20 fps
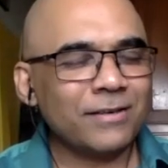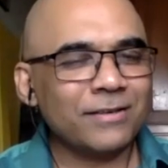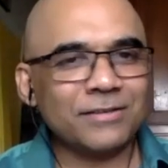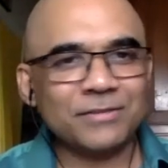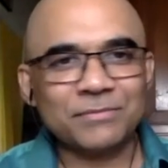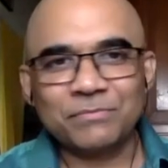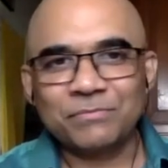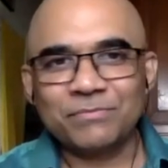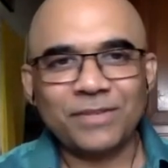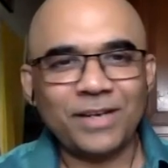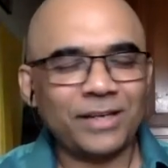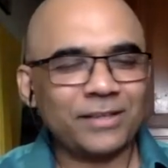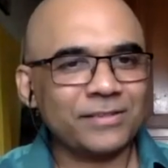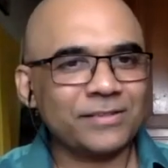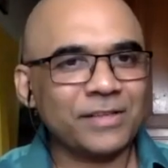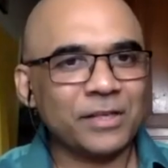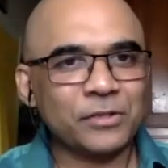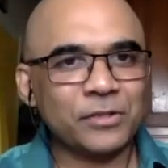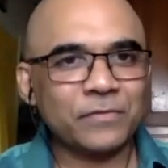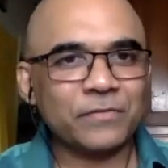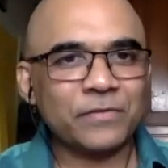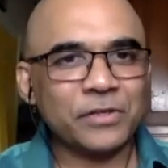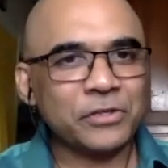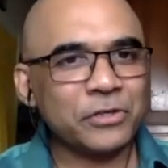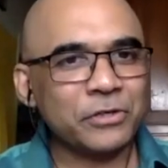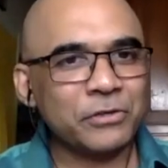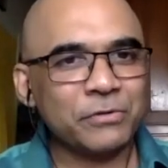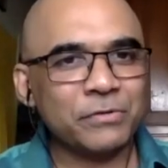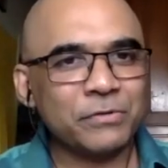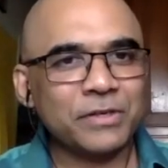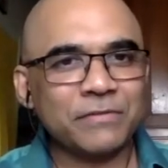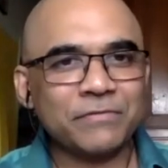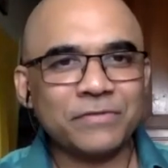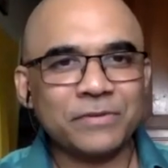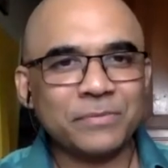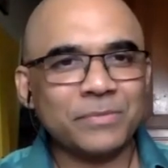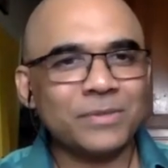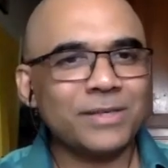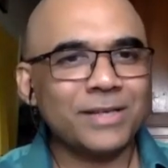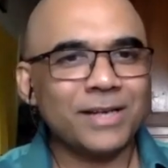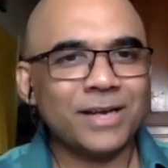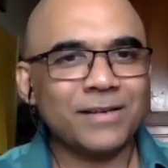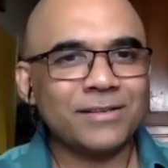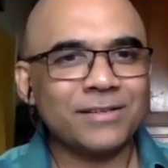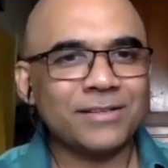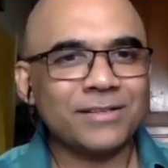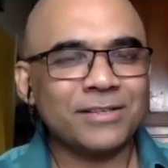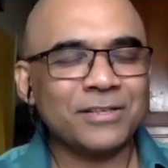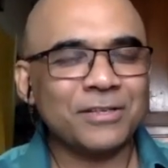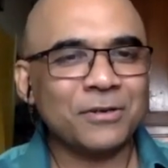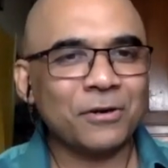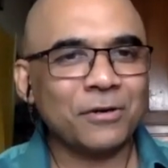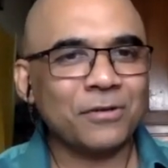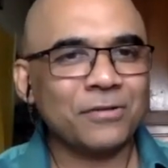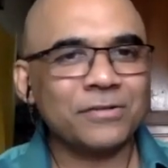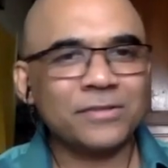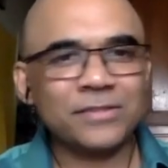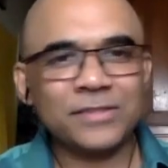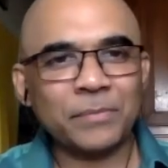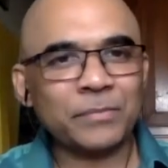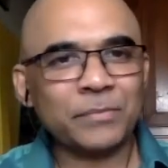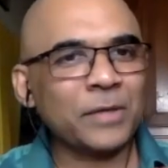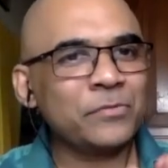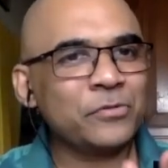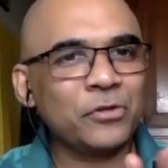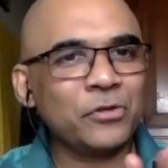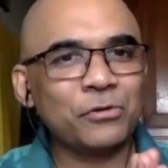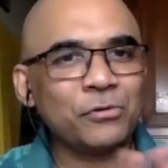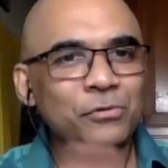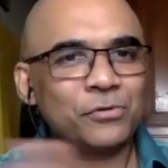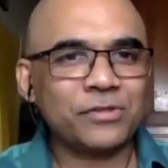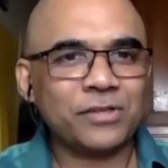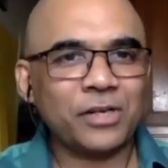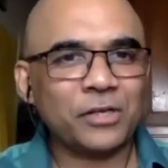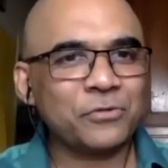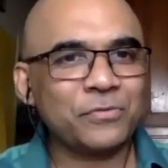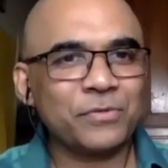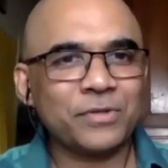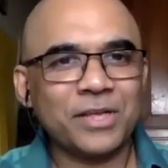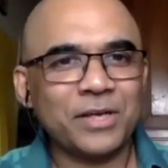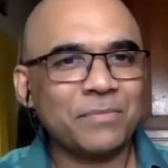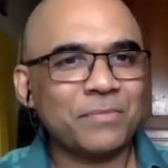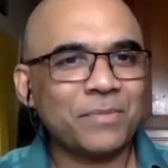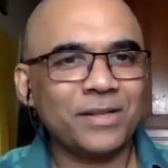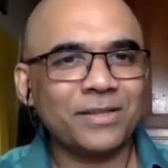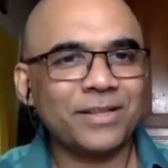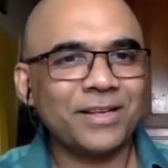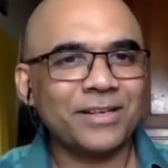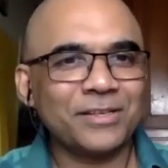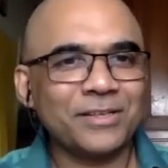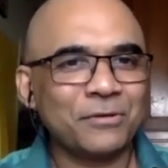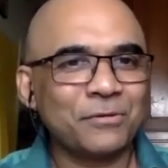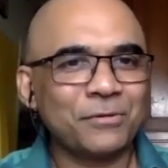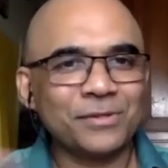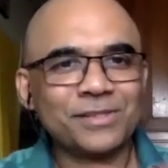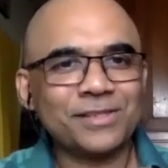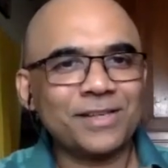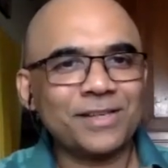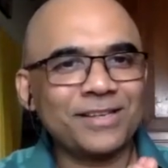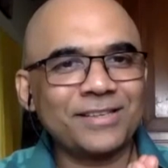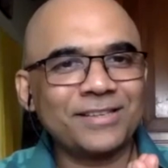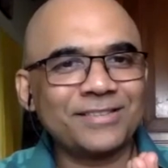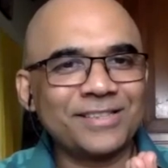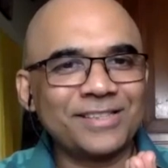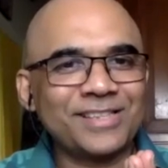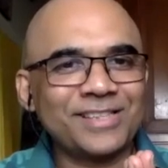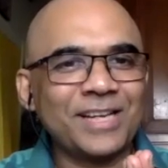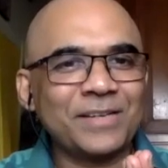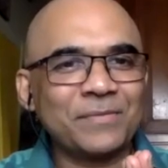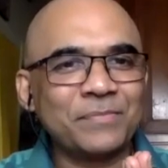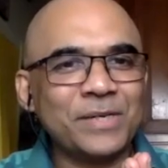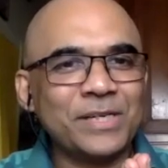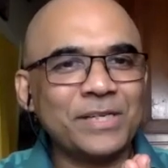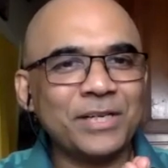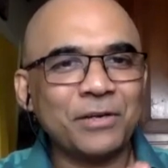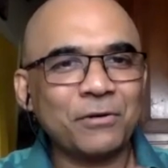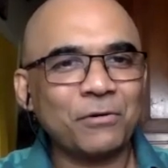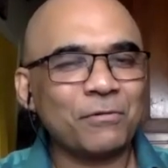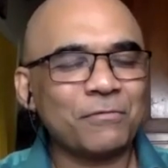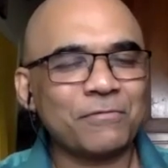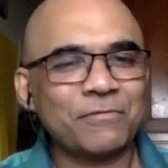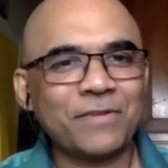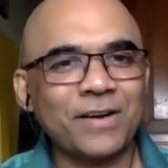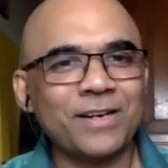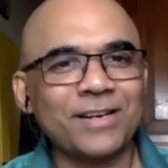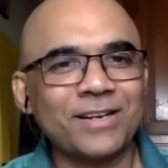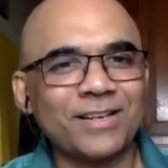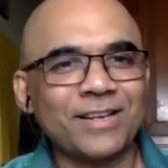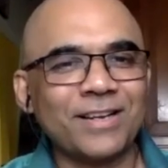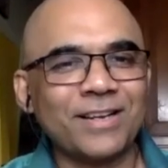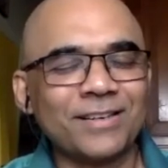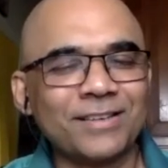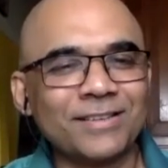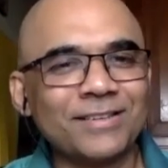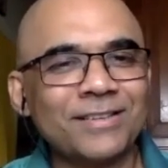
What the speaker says: a sense of continuity, familiarity, or sometimes do you lose touch with them and then, you know, it's like meeting an old friend again?